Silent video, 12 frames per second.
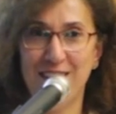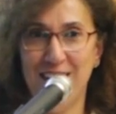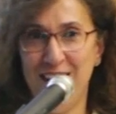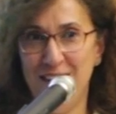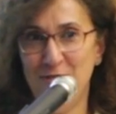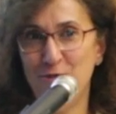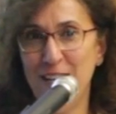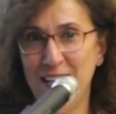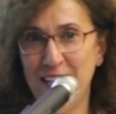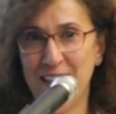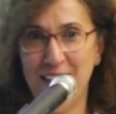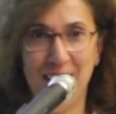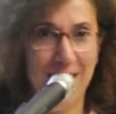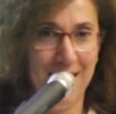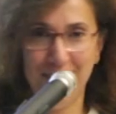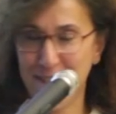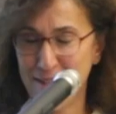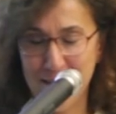uh, really the,
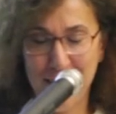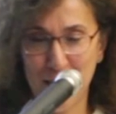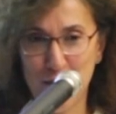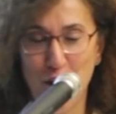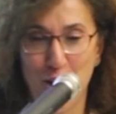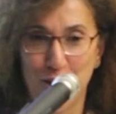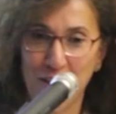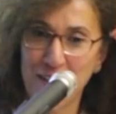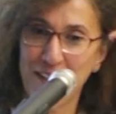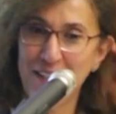the joke.